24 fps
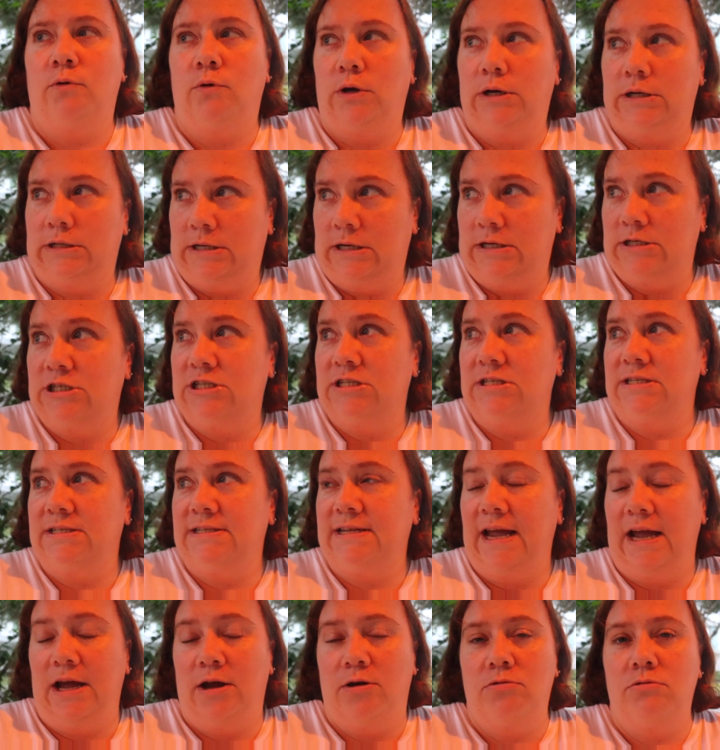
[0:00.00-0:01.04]
it touches
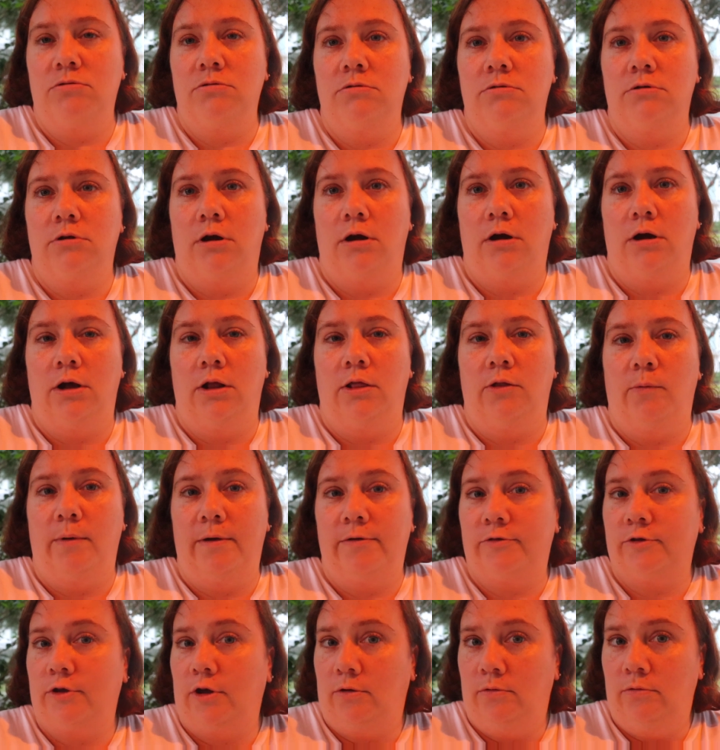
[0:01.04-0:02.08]
down on the
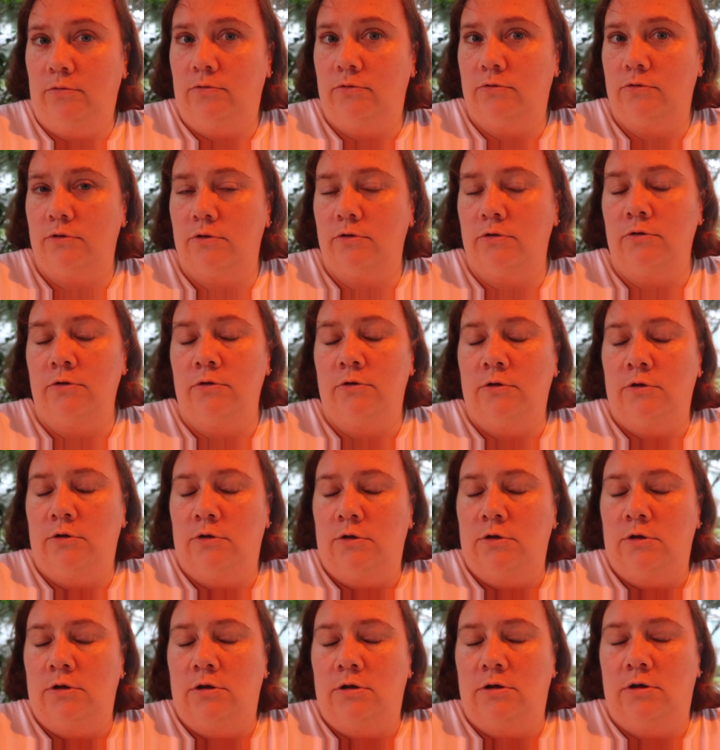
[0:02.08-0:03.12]
west coast,
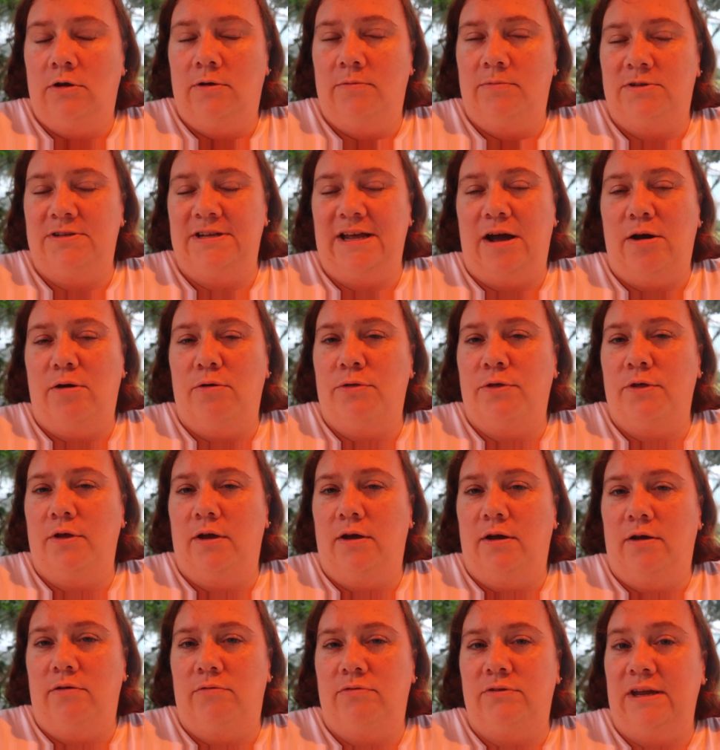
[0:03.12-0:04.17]
south
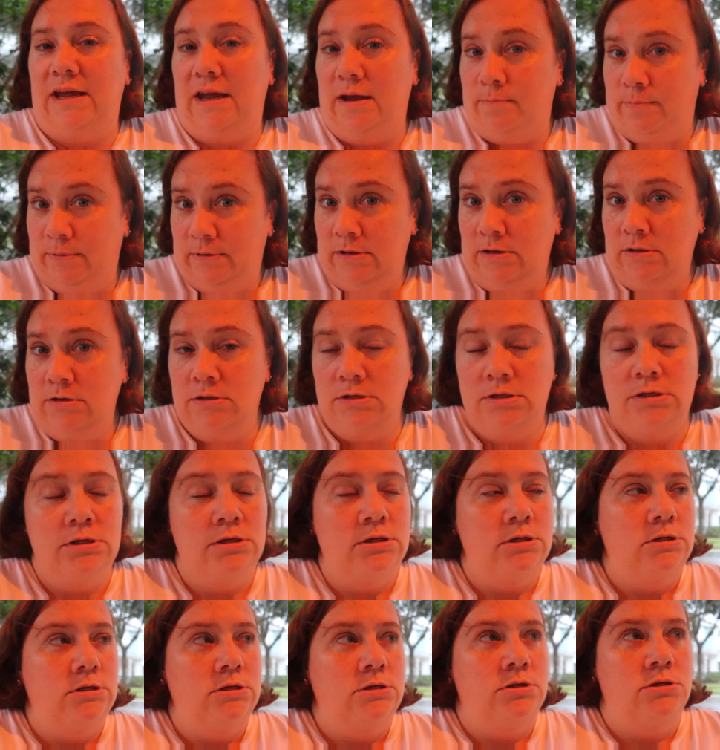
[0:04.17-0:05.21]
of Tampa.
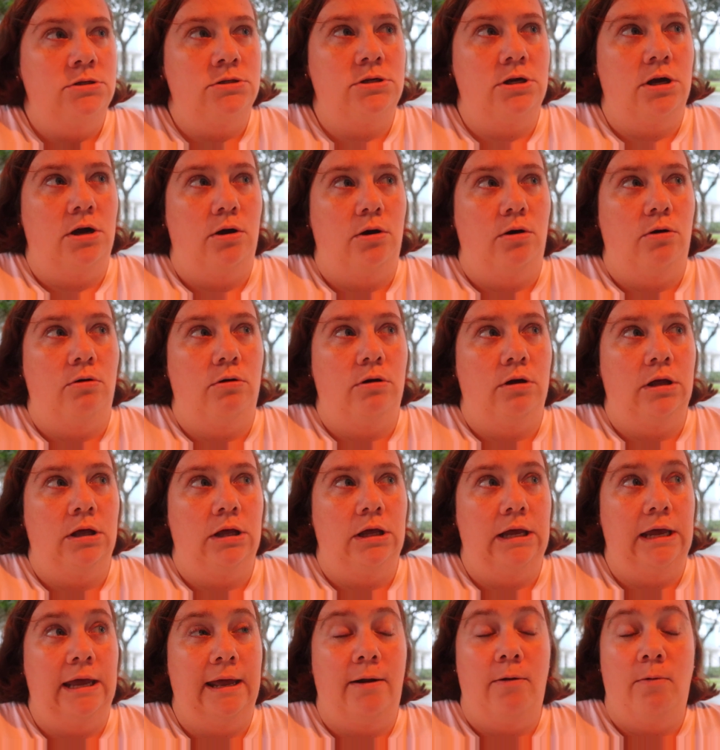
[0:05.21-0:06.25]
So
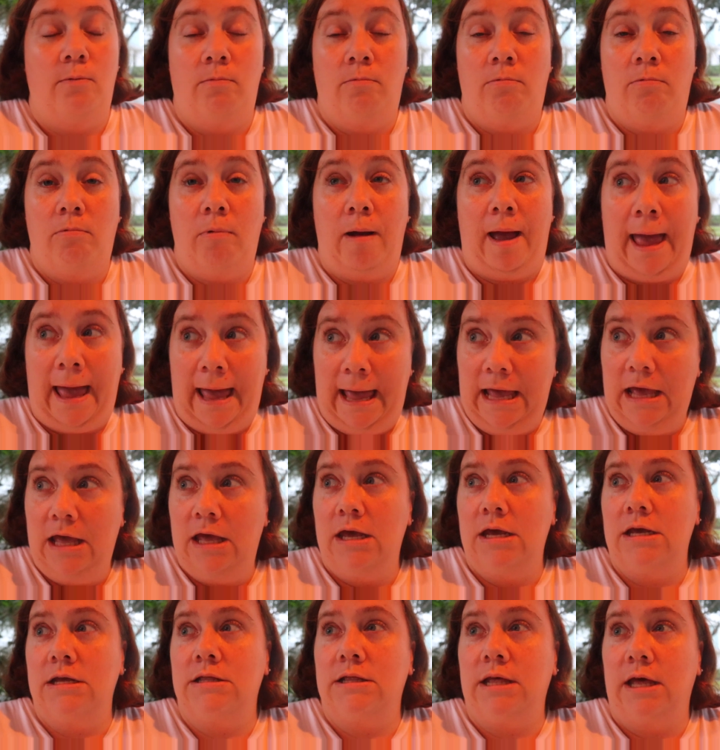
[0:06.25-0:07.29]
in a
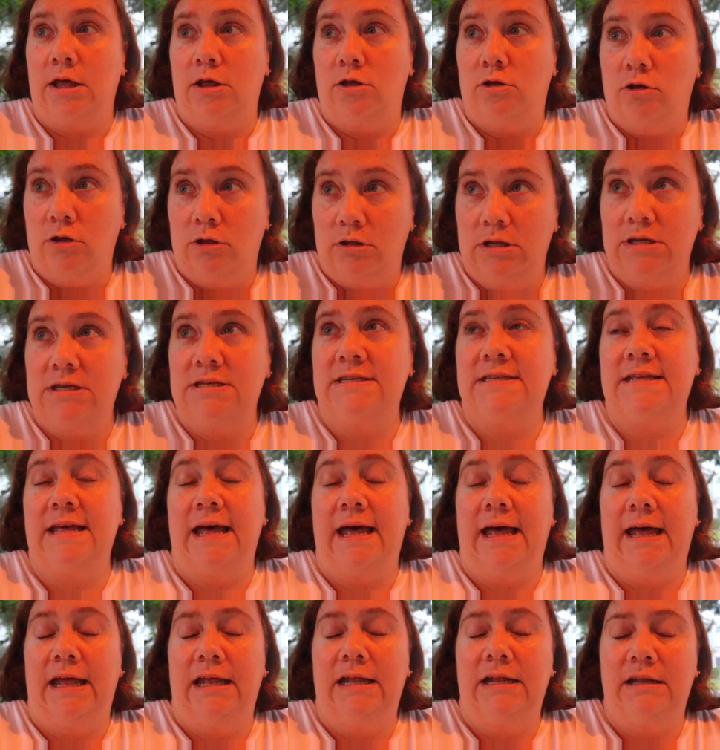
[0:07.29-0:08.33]
way, thank goodness
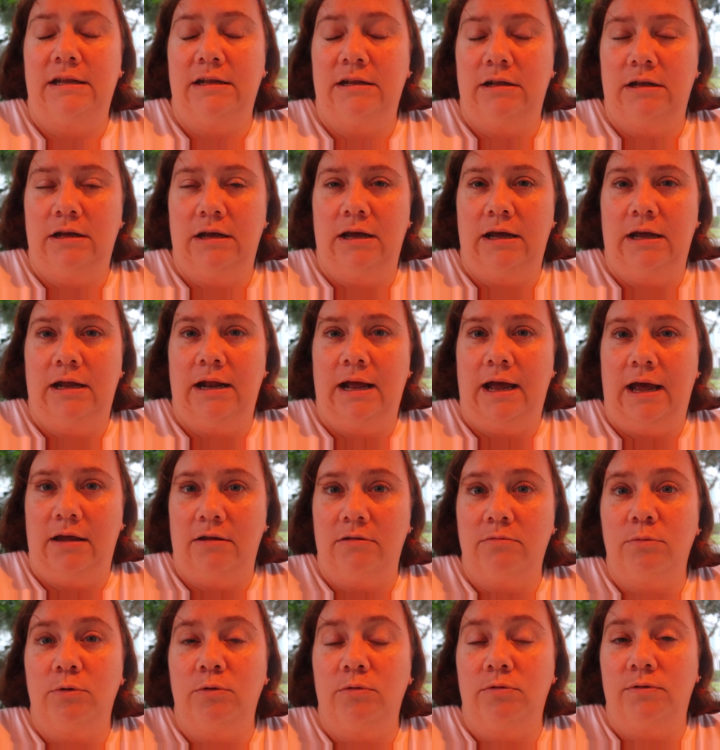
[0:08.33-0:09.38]
that it
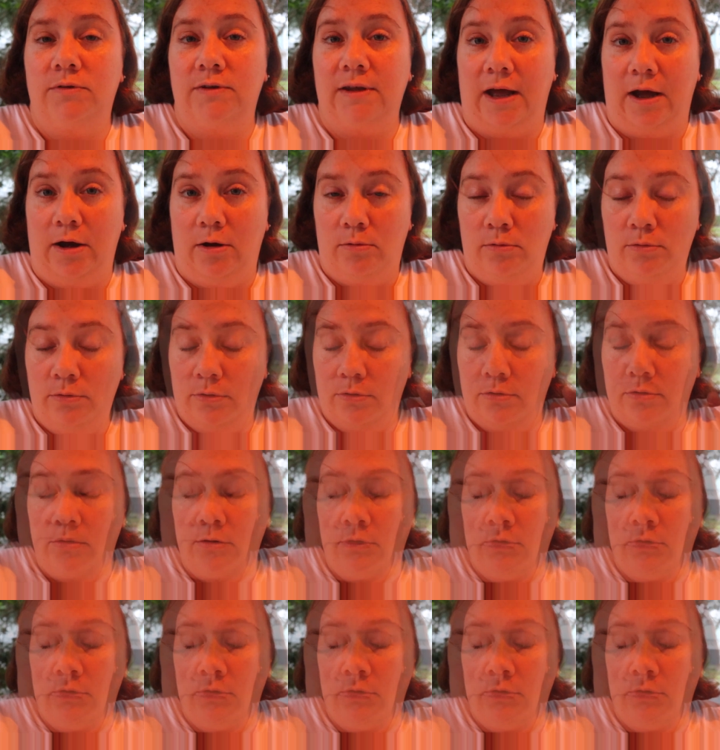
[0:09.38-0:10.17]
has moved south.